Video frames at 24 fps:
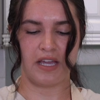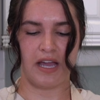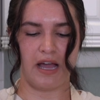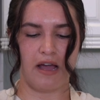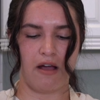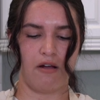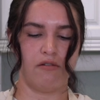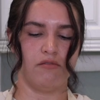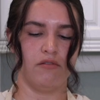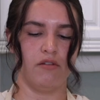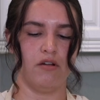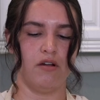me
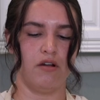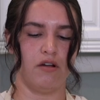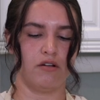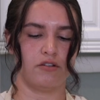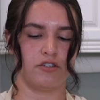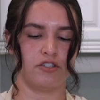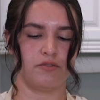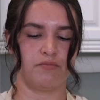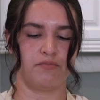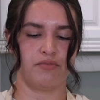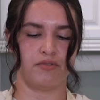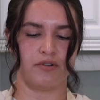how
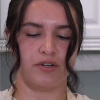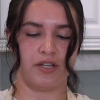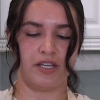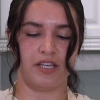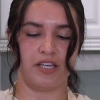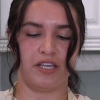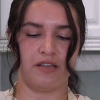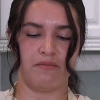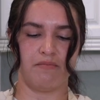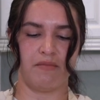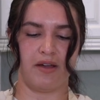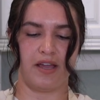long to
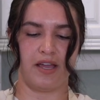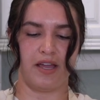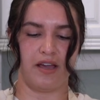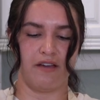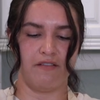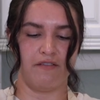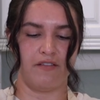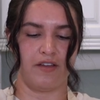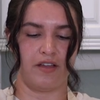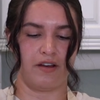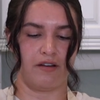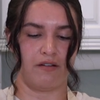preheat my
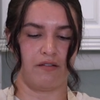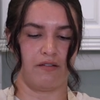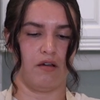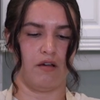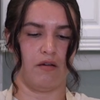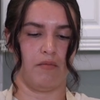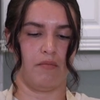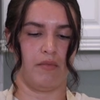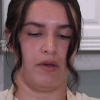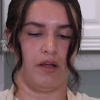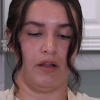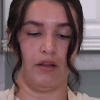oven?
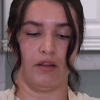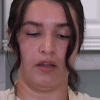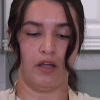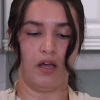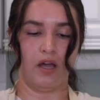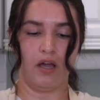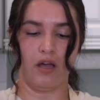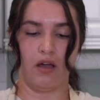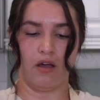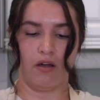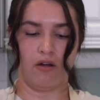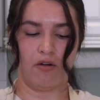
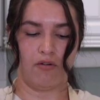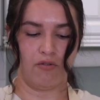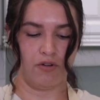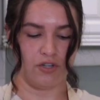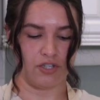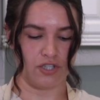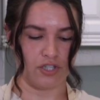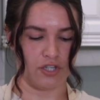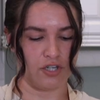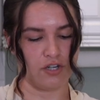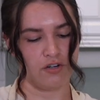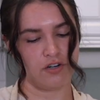Hello,
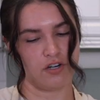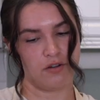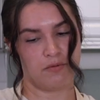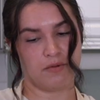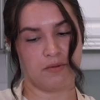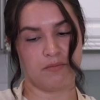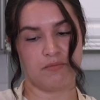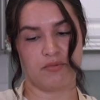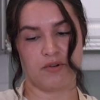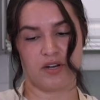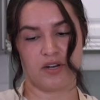it should have already been